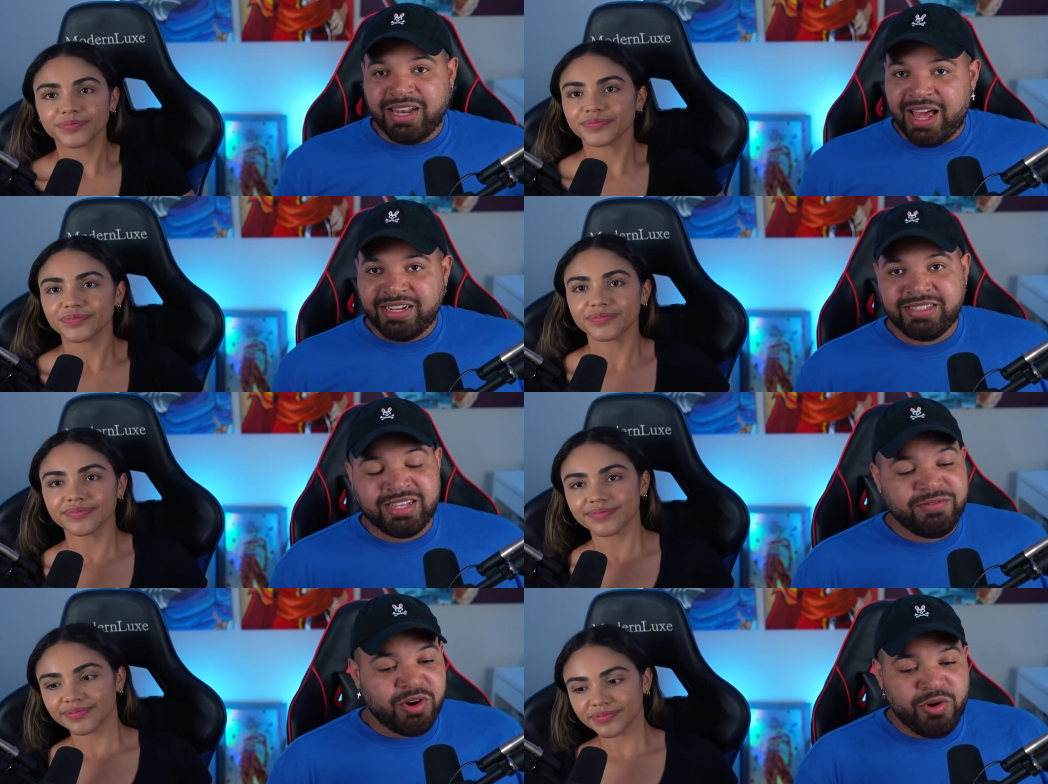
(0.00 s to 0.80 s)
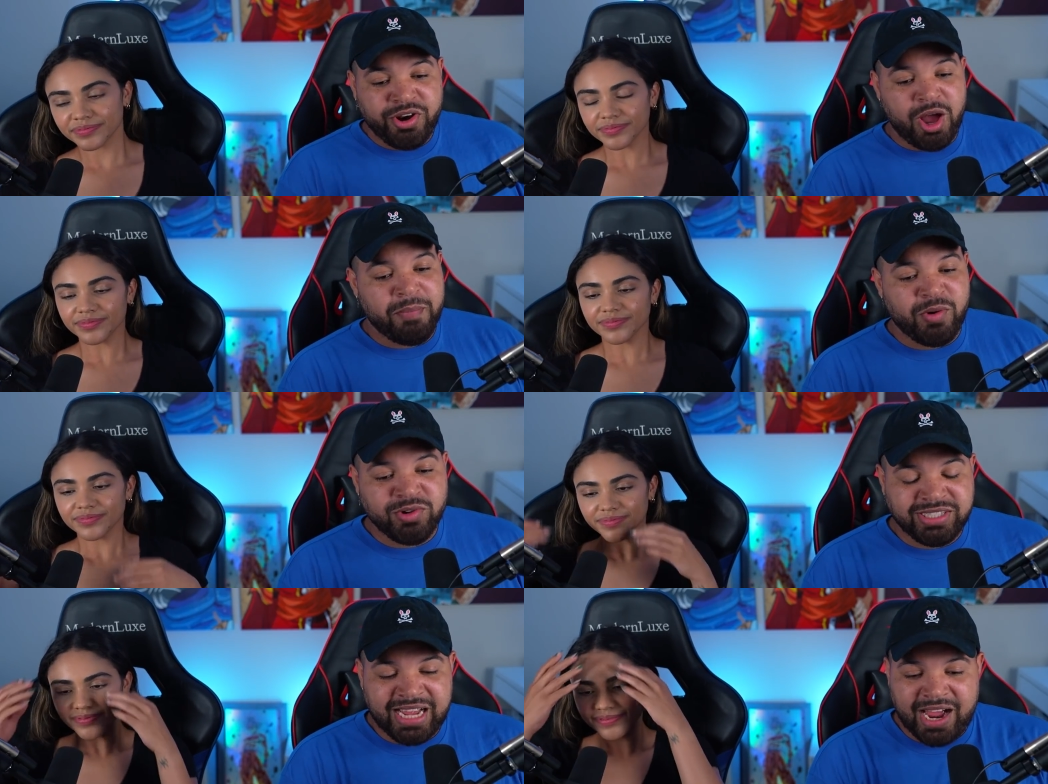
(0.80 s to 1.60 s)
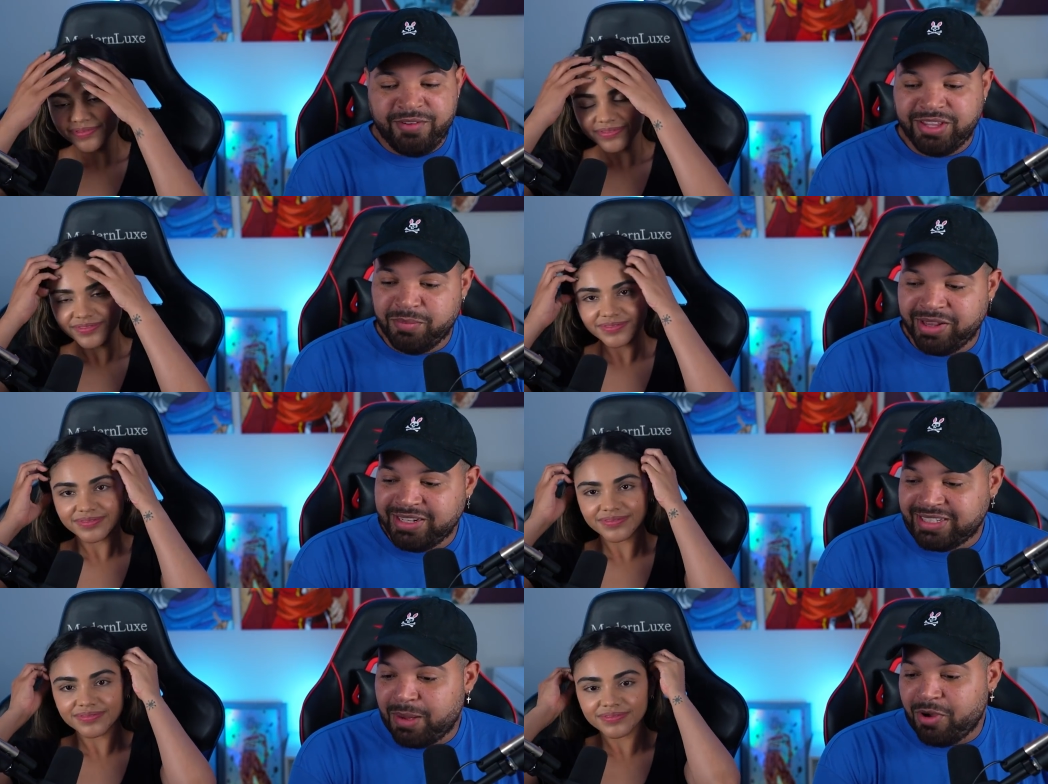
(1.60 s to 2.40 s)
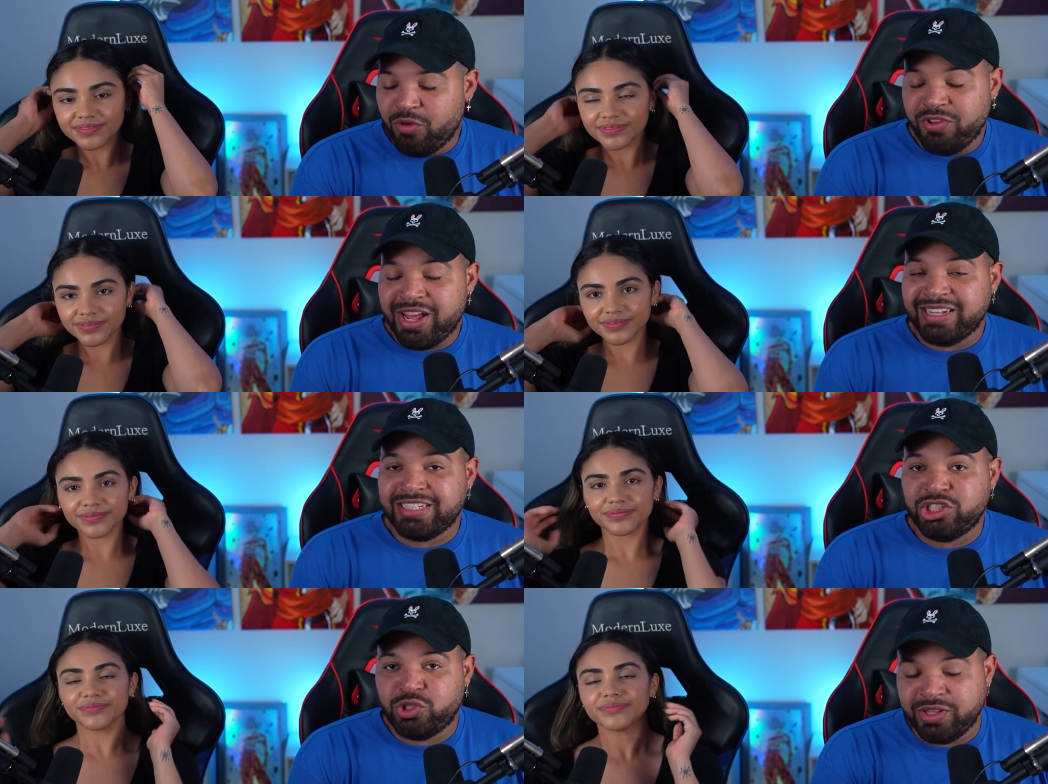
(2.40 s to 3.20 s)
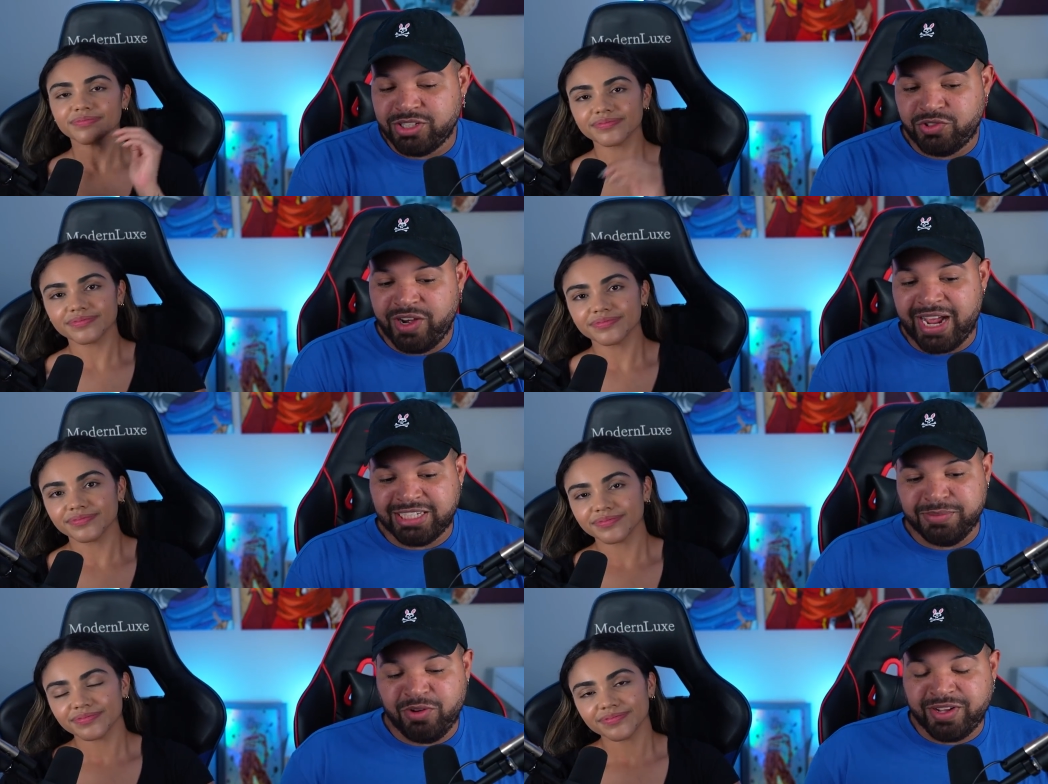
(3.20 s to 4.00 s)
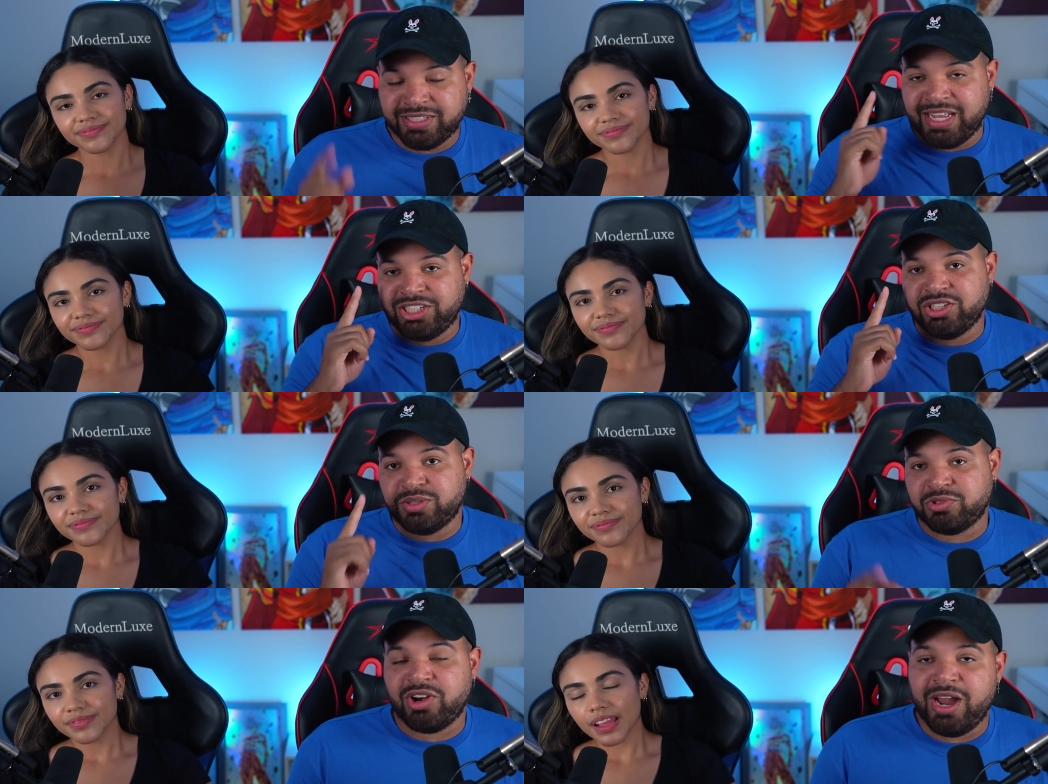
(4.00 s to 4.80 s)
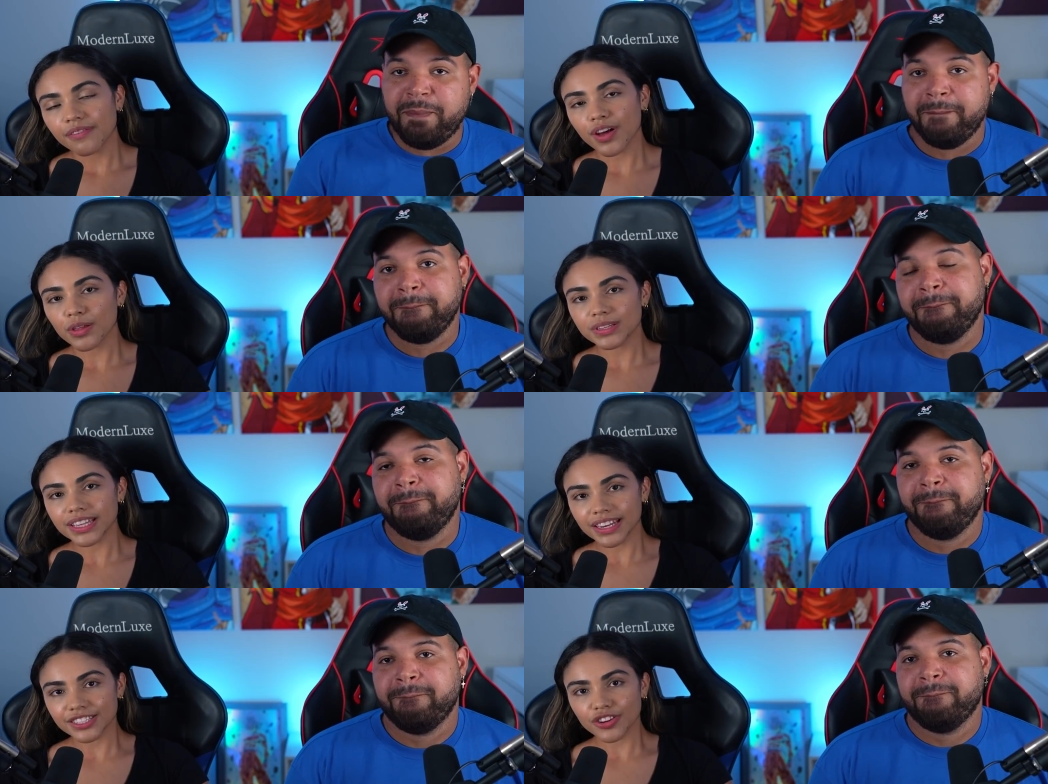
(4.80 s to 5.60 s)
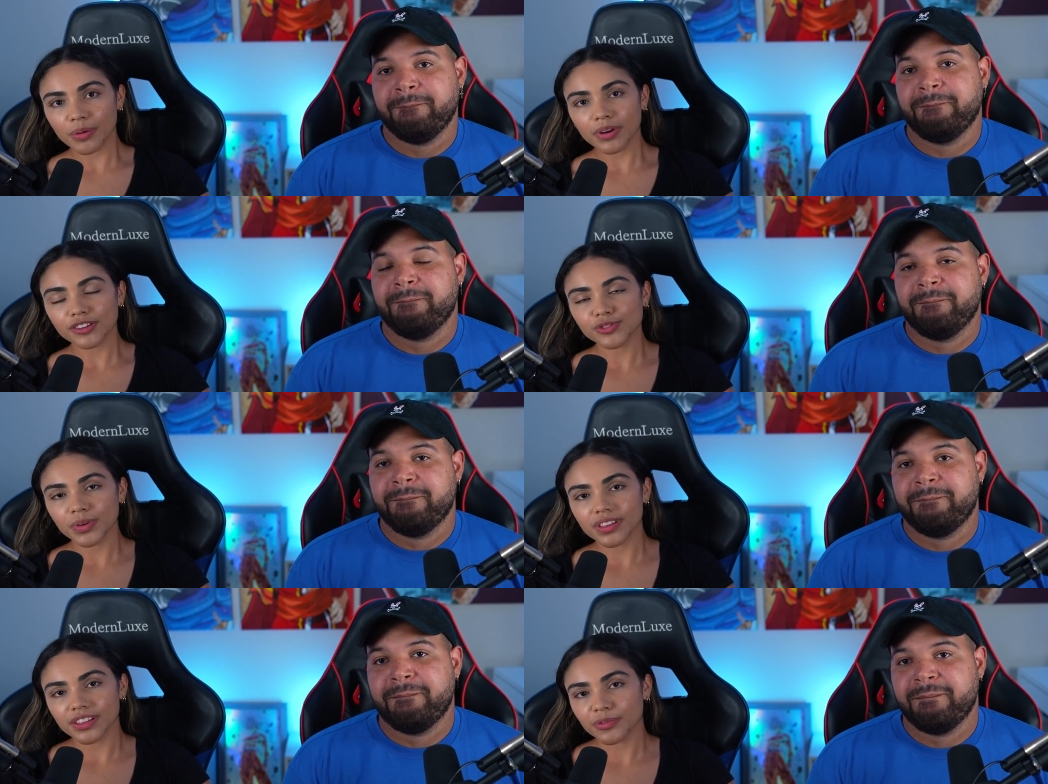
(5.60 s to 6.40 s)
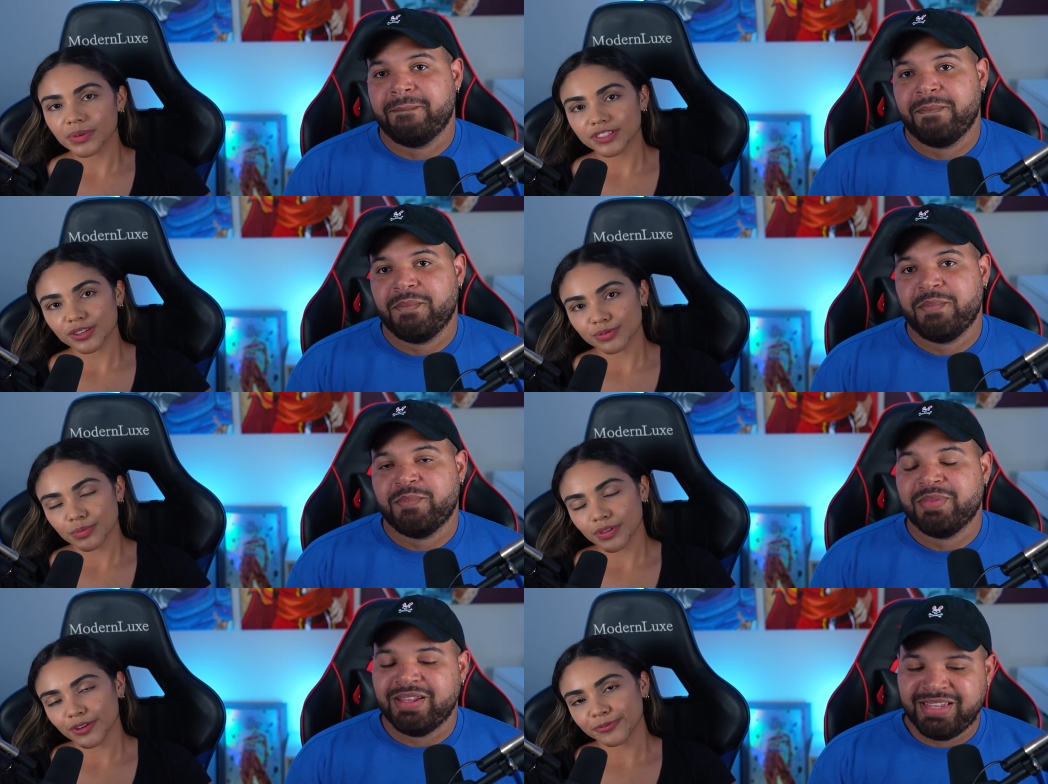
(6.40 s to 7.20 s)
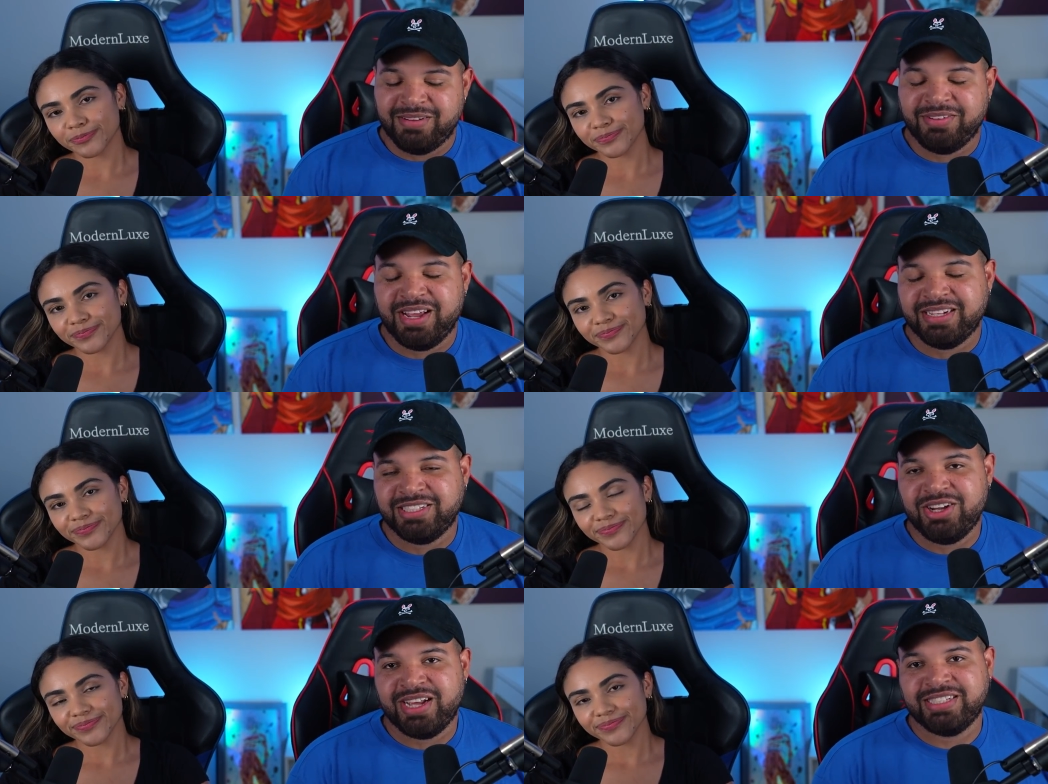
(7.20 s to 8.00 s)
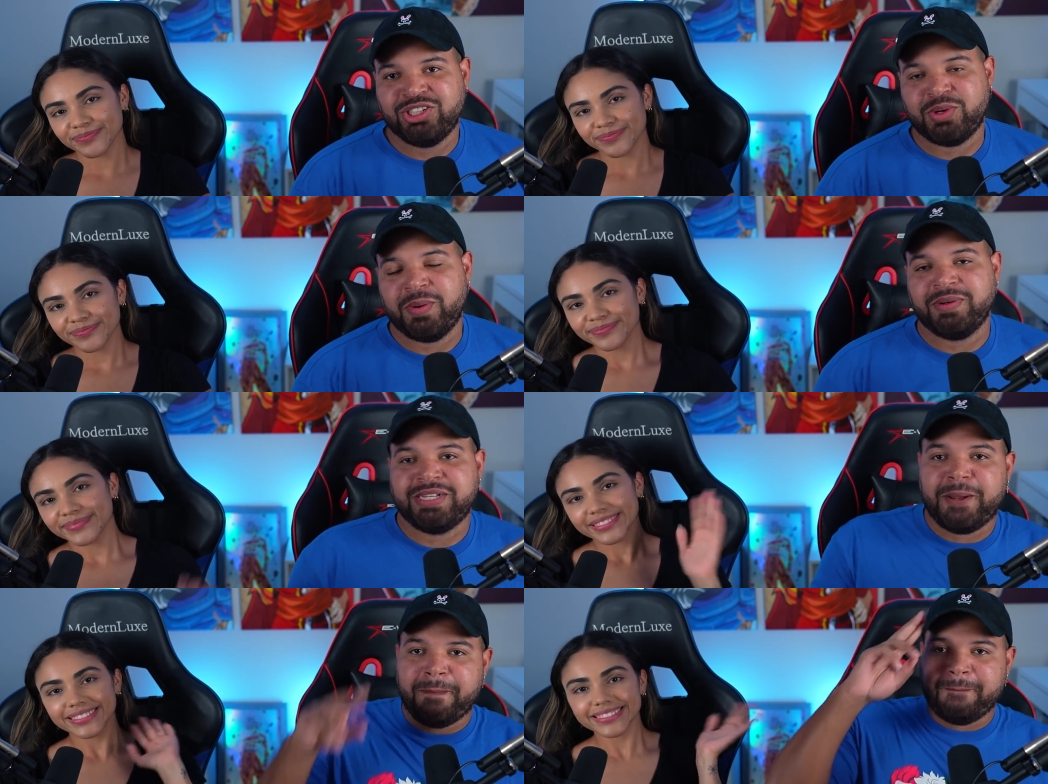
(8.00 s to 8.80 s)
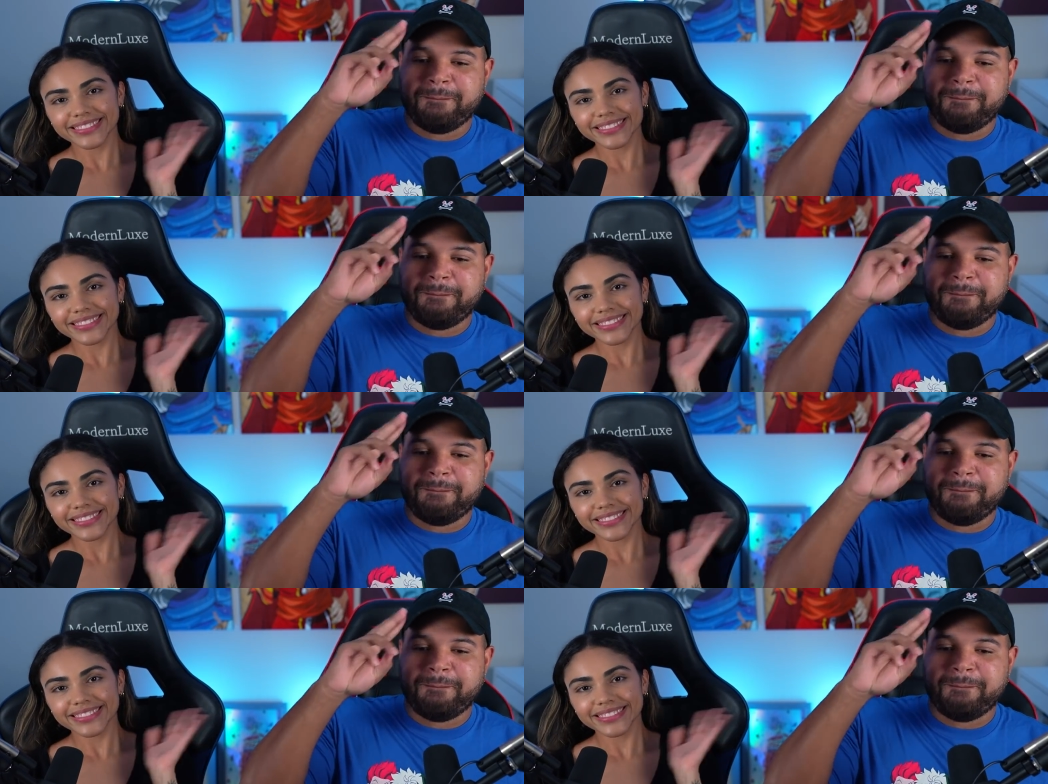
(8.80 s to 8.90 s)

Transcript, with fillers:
Speaker 1: lot of stuff going on, but we'll see how everything plays out. But hopefully you guys enjoyed this reaction. Man, don't forget to like, share, and subscribe.
Speaker 2: Follow us on Instagram and on Twitter. Link in the description below.
Speaker 1: Definitely, guys. See you guys later. Roll always out.